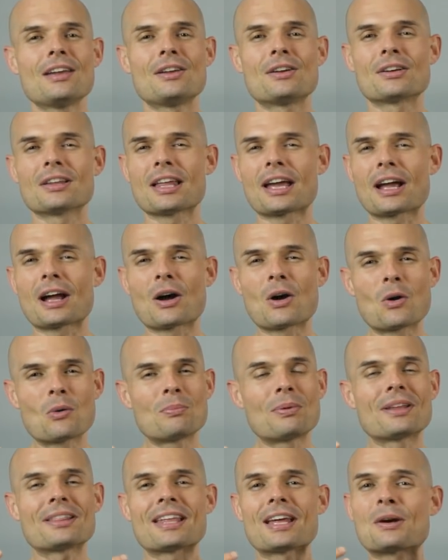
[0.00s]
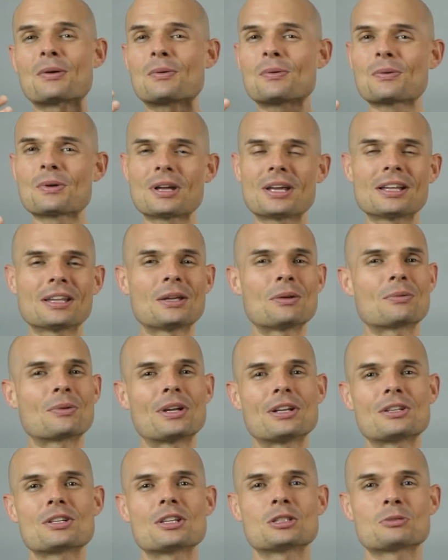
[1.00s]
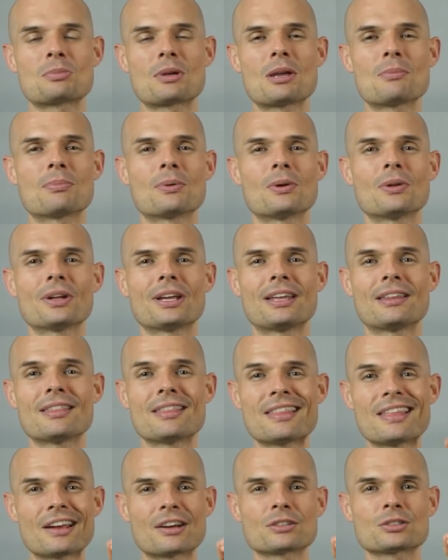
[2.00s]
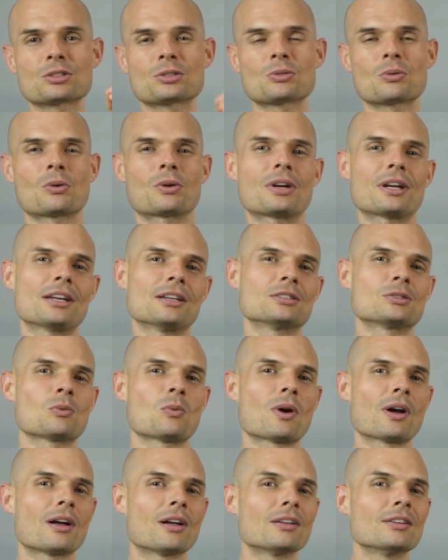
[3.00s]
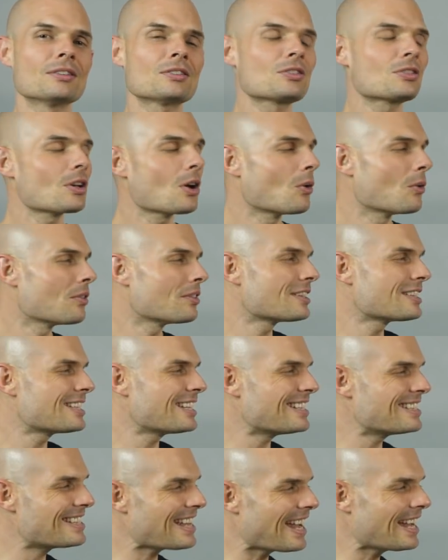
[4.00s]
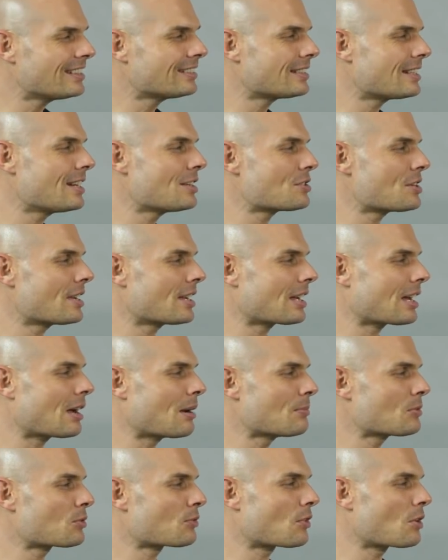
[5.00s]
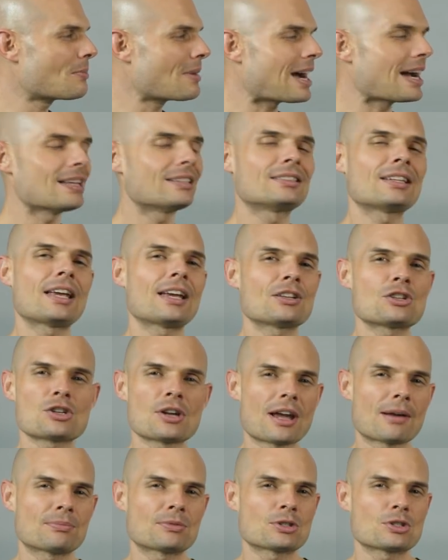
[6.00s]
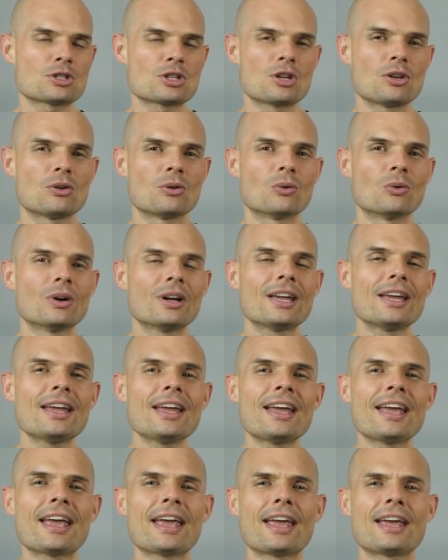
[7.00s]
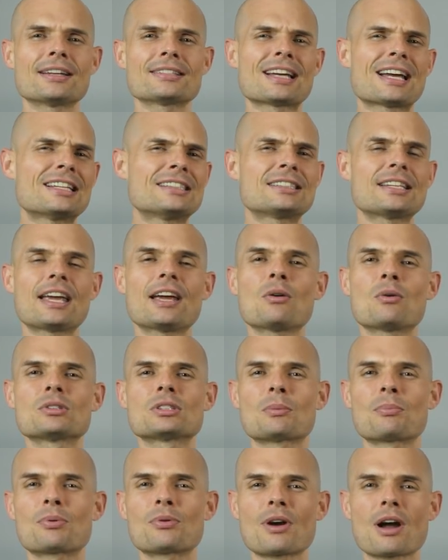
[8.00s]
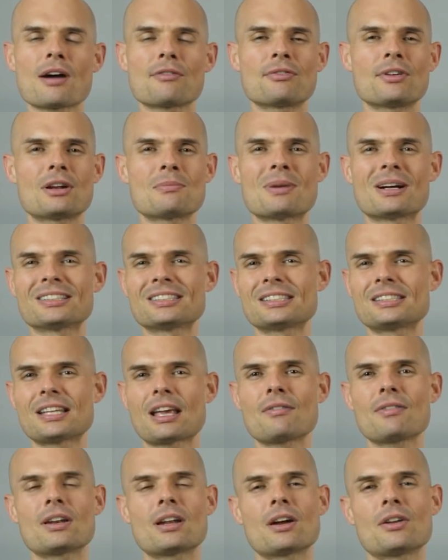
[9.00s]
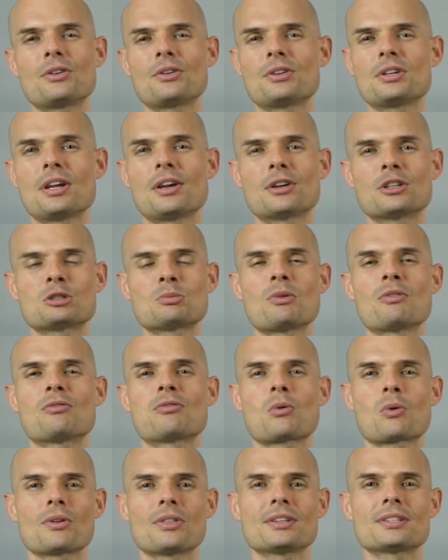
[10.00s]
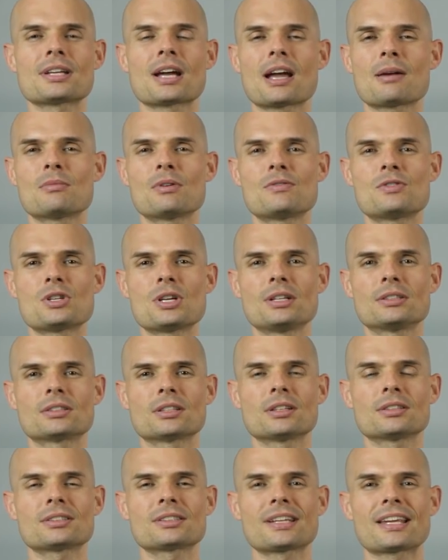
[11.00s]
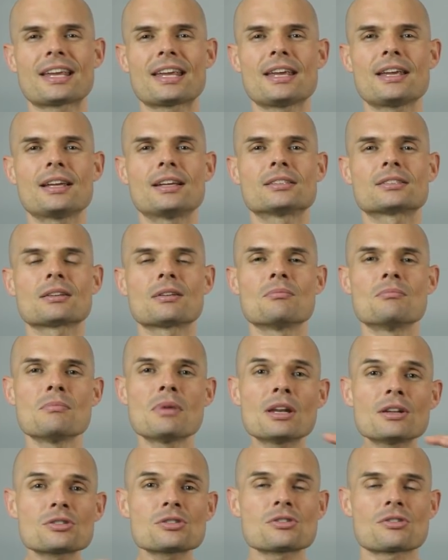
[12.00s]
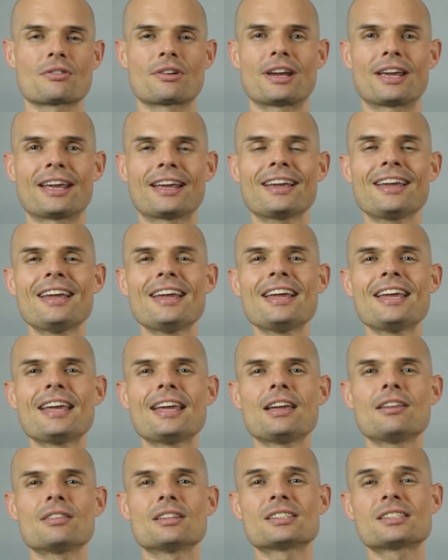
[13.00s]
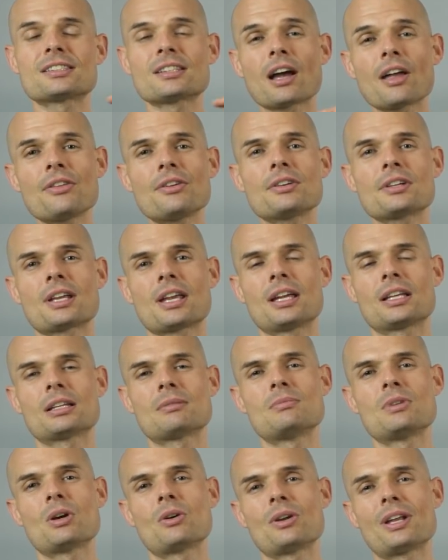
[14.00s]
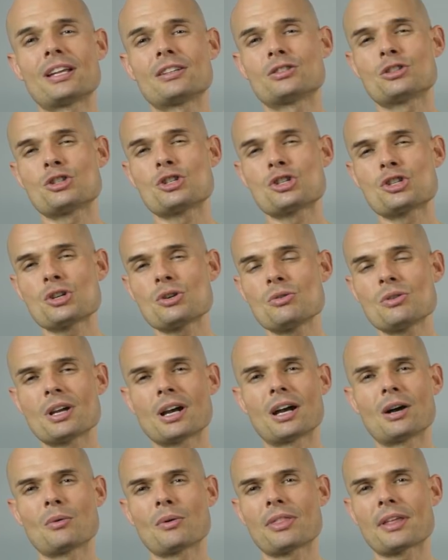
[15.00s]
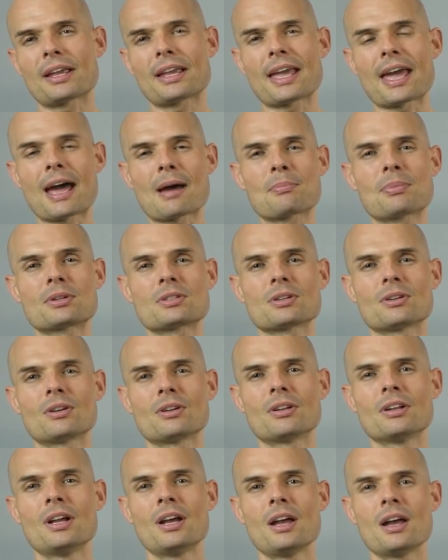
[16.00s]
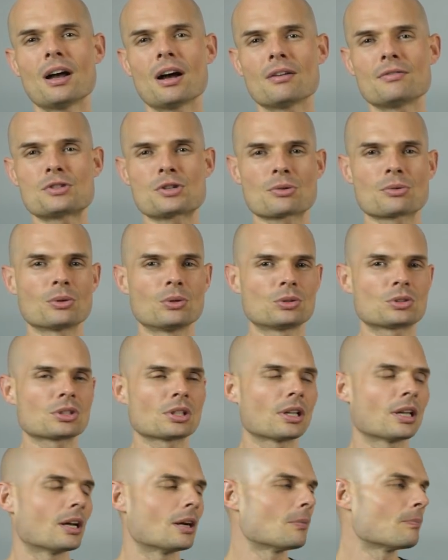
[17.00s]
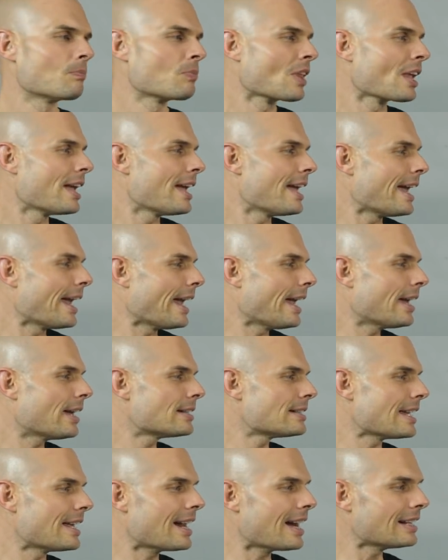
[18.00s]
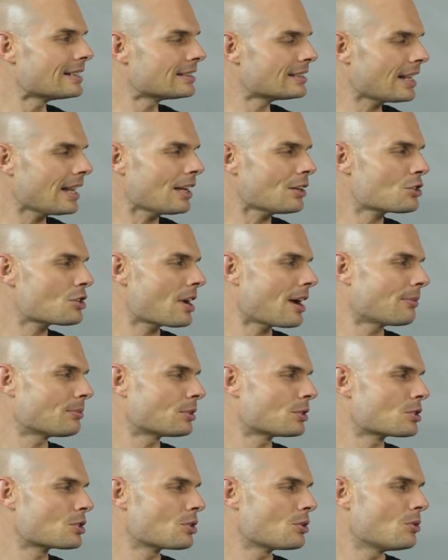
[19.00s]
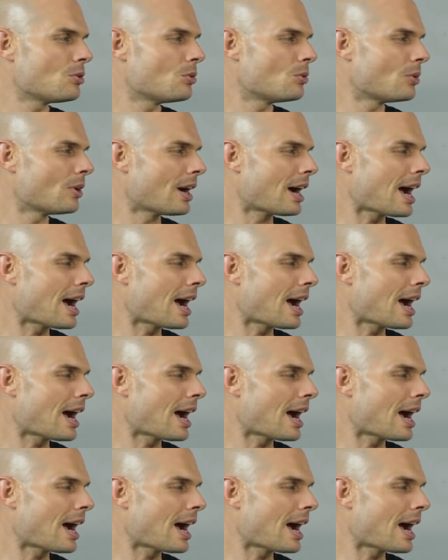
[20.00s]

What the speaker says: you're like hoping that it really reaches people in their story as well. So today's teaching comes from Isaiah chapter 2. And Isaiah was a prophet about 700 years before the time of Jesus. He is ministering in the southern kingdom known as Judah with the capital of Jerusalem. And in Isaiah chapter 2,